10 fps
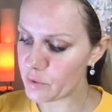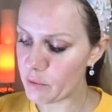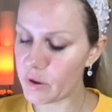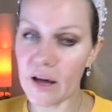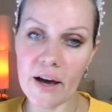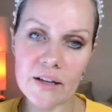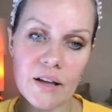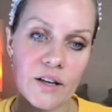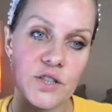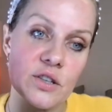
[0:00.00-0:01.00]
be
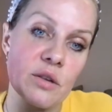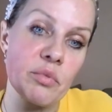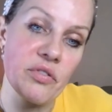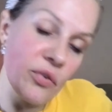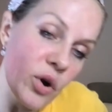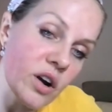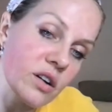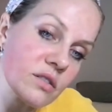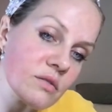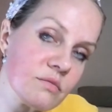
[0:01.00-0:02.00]
applied actually
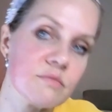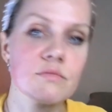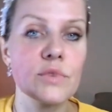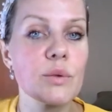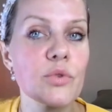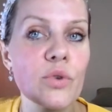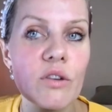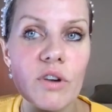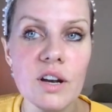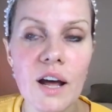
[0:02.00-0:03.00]
before what I'm
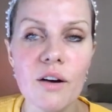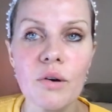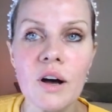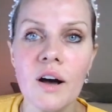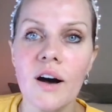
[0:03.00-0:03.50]
doing right now.